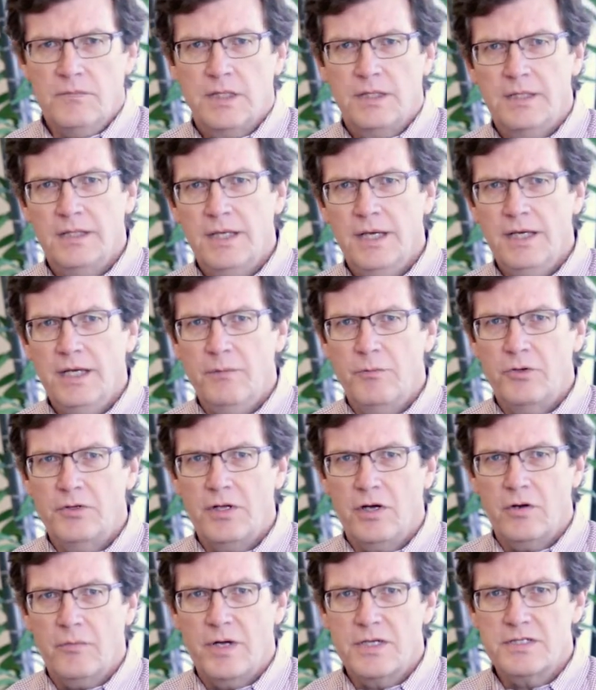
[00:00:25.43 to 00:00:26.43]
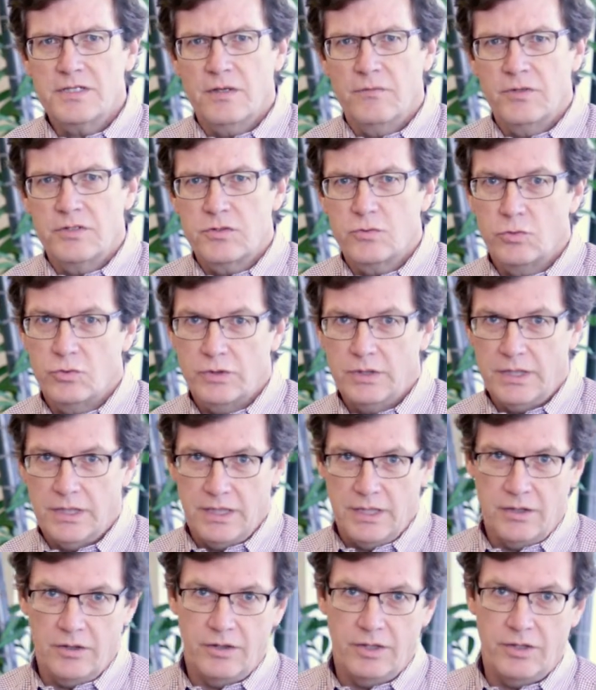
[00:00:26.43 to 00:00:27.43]
Today I'm going to talk about something that's really
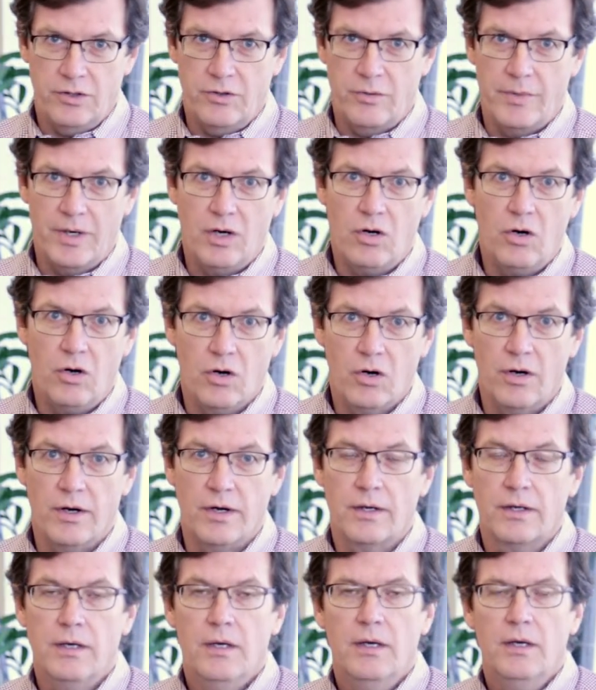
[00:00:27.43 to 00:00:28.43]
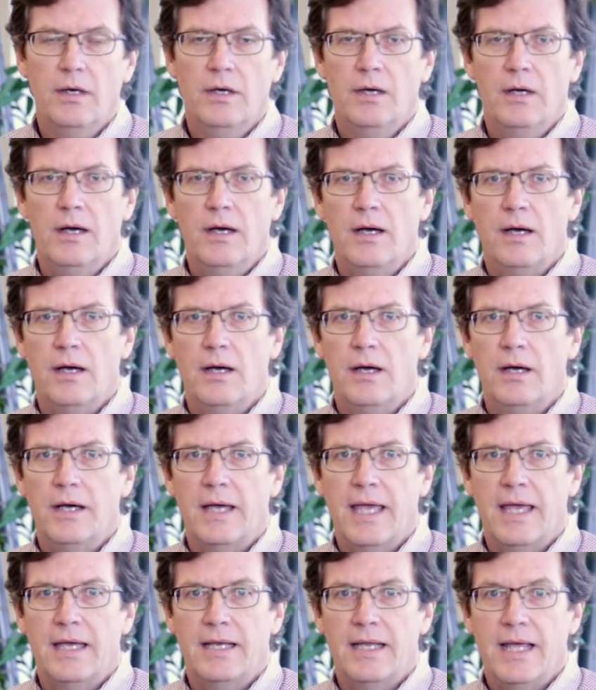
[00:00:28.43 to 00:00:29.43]
near and dear to my heart,
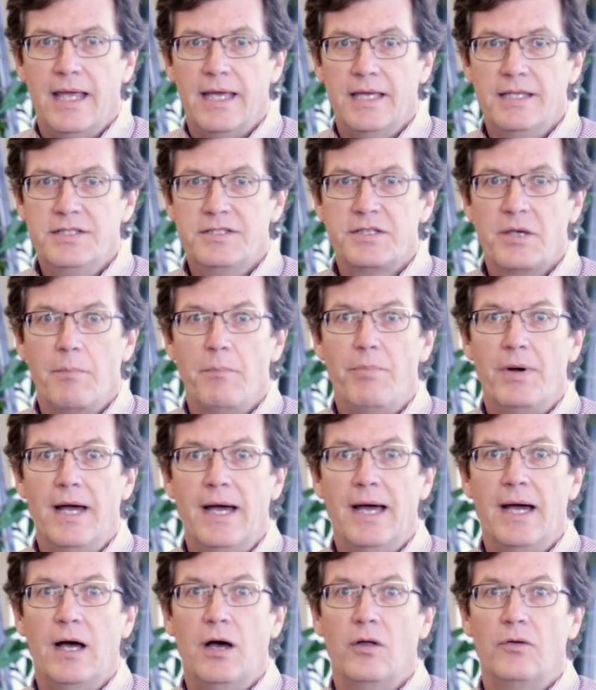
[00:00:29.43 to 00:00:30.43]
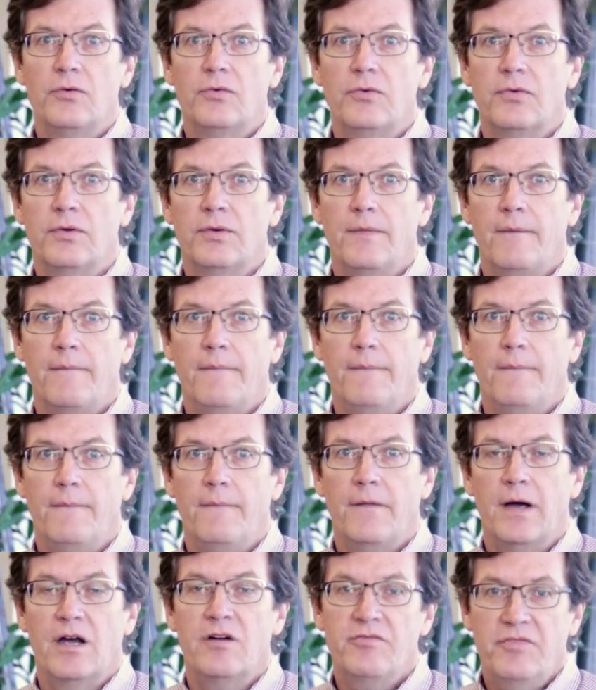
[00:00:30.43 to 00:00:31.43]
and it's about
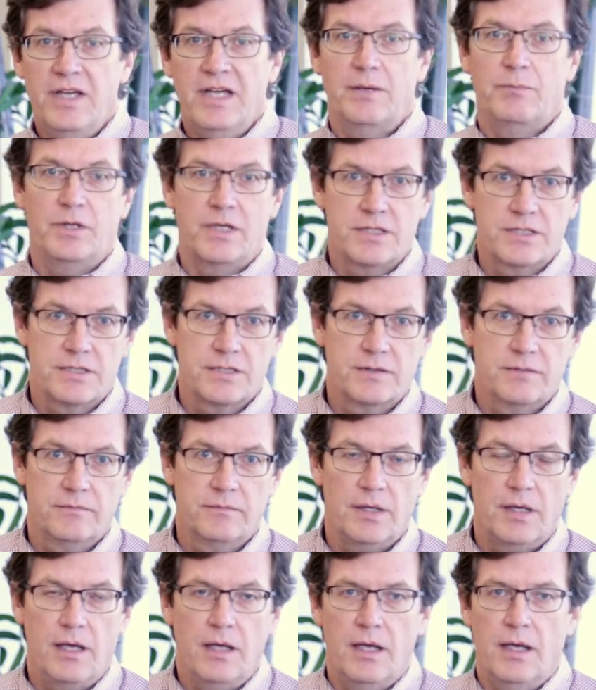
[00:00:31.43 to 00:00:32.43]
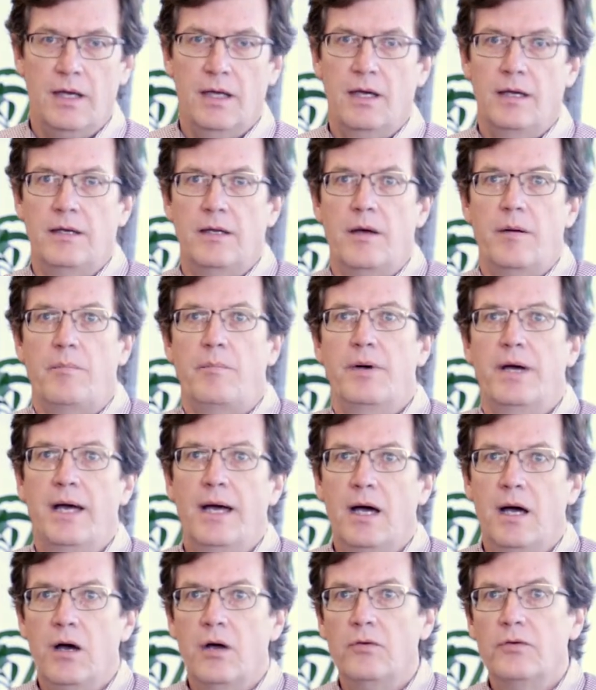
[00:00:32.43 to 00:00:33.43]
our families and
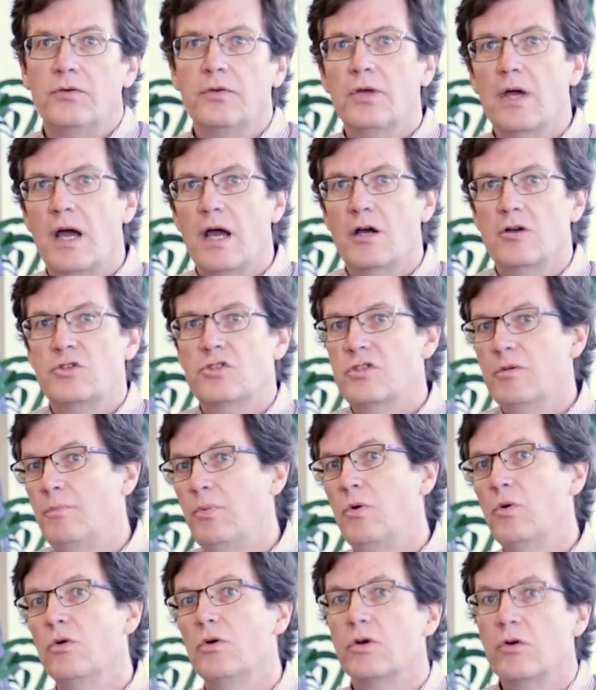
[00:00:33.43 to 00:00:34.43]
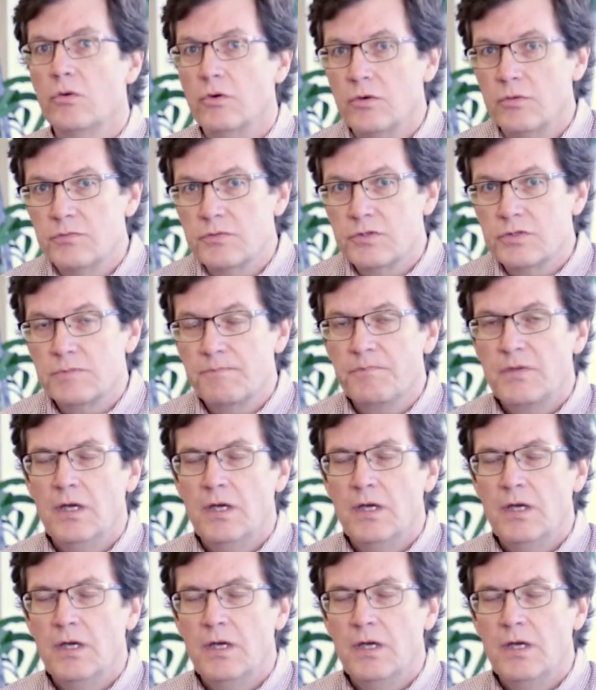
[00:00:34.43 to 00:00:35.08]
about our support groups.